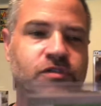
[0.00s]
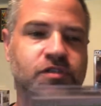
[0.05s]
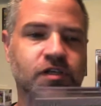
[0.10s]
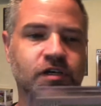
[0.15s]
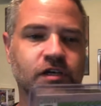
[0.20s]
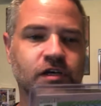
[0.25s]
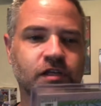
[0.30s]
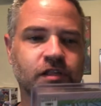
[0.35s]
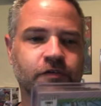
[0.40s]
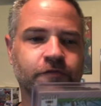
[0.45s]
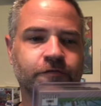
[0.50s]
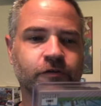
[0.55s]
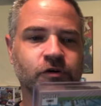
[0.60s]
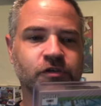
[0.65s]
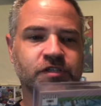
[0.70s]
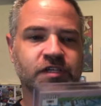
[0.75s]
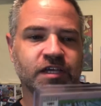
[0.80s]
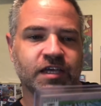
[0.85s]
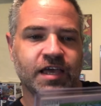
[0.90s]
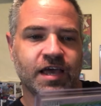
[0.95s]
the
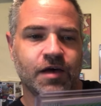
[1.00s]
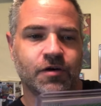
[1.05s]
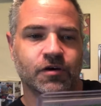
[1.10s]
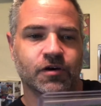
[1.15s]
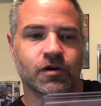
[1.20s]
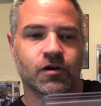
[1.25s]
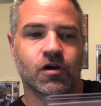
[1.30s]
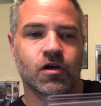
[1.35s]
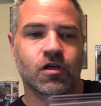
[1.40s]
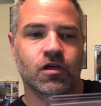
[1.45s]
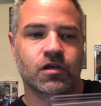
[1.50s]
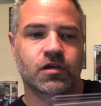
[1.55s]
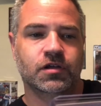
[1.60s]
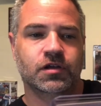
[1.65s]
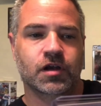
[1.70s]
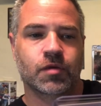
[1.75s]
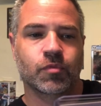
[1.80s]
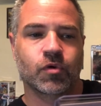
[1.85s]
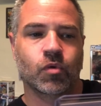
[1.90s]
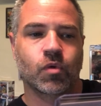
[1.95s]
first encounter, Hulk
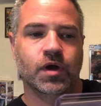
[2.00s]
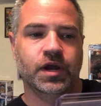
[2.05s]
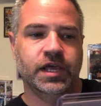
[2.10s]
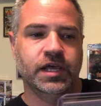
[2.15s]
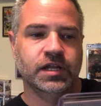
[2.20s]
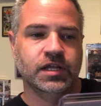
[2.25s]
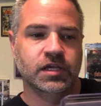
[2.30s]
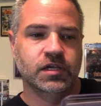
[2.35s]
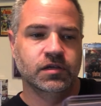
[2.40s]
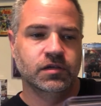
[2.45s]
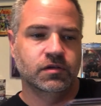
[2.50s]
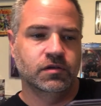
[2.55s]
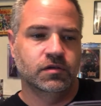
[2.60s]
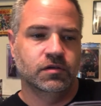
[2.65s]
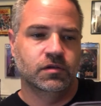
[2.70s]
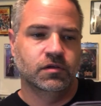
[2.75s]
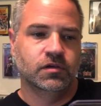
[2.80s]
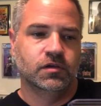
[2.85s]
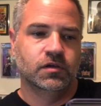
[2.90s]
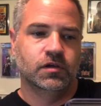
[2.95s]
number 180
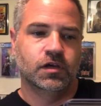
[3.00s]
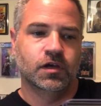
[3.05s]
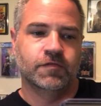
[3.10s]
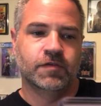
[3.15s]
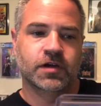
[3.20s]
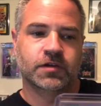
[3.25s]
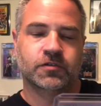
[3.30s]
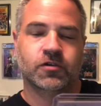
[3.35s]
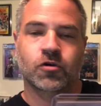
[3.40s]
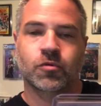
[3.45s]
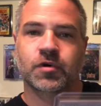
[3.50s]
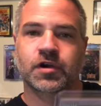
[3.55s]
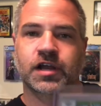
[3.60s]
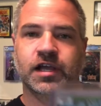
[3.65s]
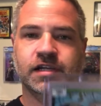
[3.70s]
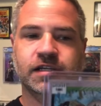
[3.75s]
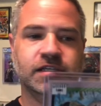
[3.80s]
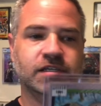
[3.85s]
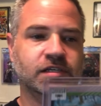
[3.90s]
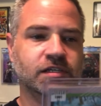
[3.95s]
of October
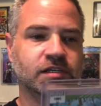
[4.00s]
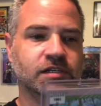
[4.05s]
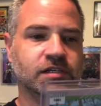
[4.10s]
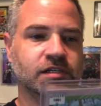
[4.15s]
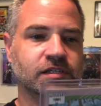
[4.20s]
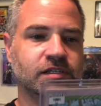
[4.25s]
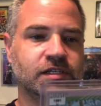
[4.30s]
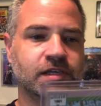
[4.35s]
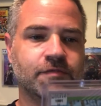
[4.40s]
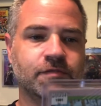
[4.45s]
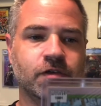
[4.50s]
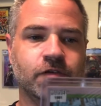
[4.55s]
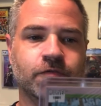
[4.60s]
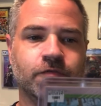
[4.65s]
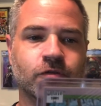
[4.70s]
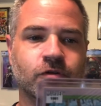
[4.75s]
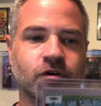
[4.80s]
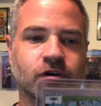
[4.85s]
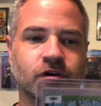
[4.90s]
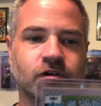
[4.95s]

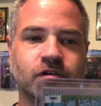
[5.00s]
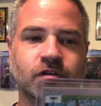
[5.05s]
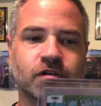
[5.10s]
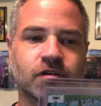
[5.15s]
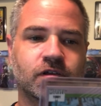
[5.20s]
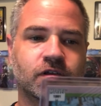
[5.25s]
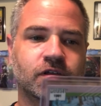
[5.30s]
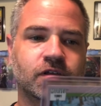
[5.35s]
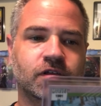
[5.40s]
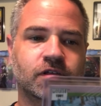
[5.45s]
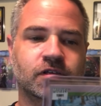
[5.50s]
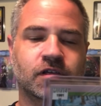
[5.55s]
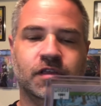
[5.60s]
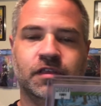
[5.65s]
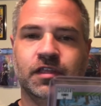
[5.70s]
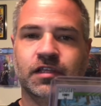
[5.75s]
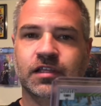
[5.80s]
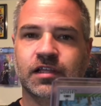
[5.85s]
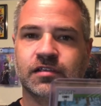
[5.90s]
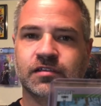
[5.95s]
1974. So I
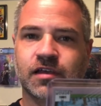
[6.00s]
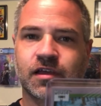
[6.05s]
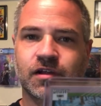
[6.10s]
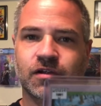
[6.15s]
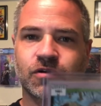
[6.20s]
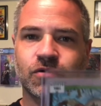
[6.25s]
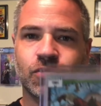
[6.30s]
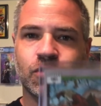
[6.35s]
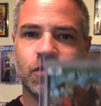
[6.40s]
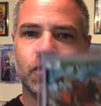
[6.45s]
think that's kind of cool. On